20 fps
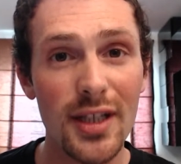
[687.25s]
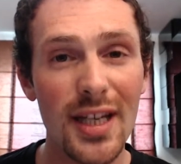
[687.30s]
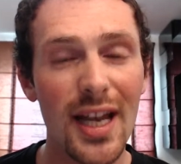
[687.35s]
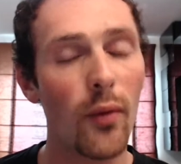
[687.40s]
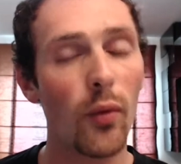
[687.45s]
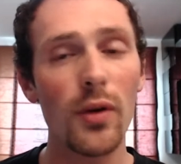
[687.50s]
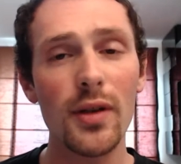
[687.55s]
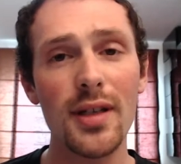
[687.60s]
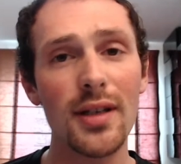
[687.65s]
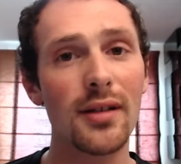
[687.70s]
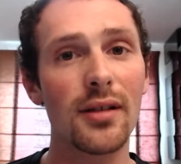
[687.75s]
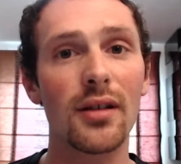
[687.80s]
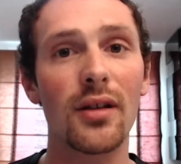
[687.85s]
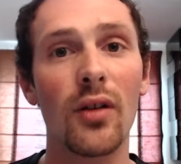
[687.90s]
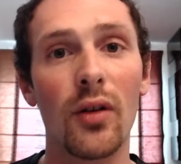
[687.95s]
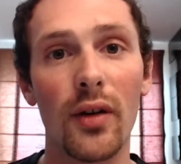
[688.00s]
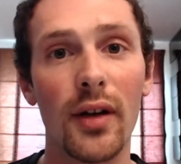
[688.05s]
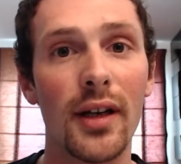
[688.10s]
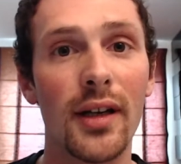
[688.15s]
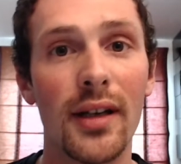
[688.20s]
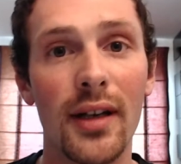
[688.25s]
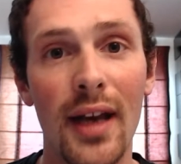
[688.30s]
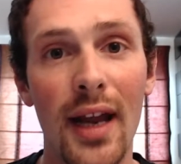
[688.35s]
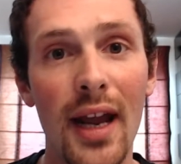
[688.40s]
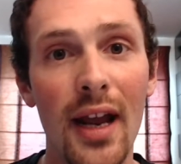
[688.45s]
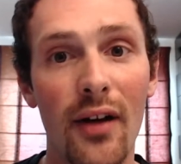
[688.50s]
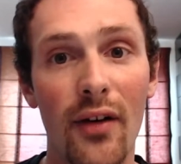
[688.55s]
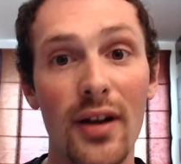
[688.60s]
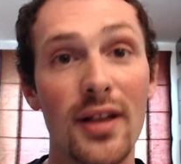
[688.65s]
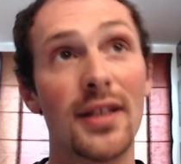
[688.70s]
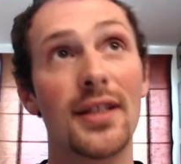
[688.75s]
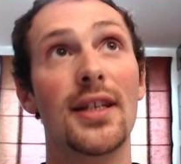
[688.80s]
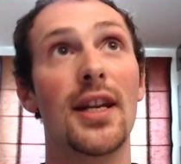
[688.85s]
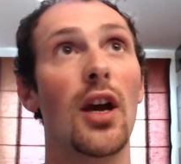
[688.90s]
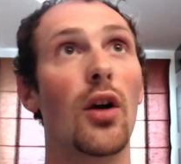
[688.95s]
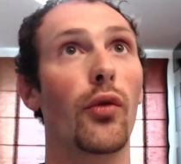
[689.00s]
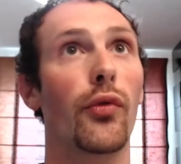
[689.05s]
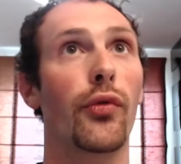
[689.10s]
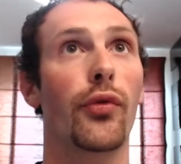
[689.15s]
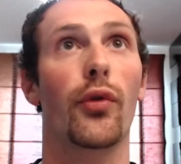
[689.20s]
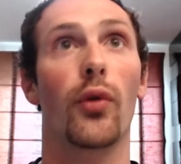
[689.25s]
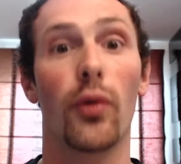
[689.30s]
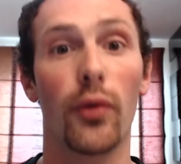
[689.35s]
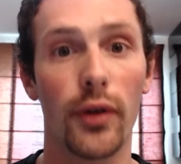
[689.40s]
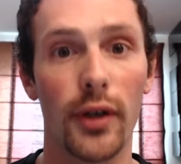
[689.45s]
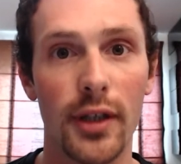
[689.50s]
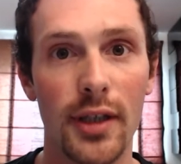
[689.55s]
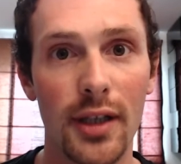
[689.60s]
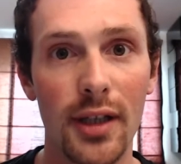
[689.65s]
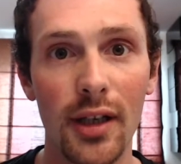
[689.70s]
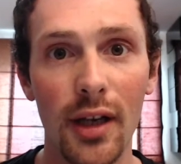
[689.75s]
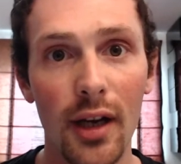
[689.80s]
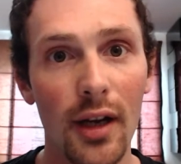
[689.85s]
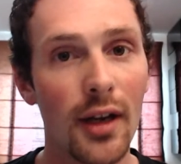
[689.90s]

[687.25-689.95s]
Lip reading: I wasn't going there as the authority,